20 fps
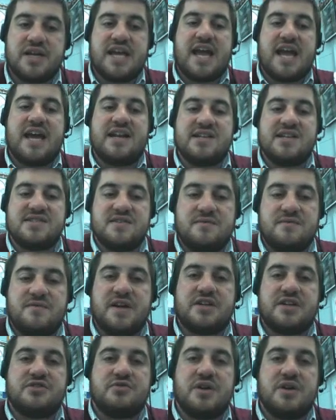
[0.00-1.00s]
So again,
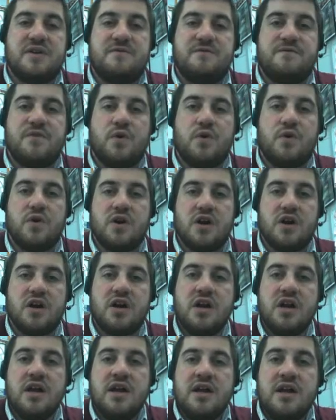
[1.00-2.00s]
it's a victory
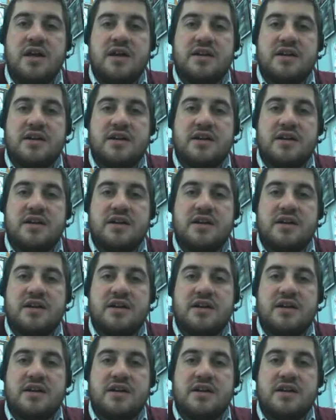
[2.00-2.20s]
for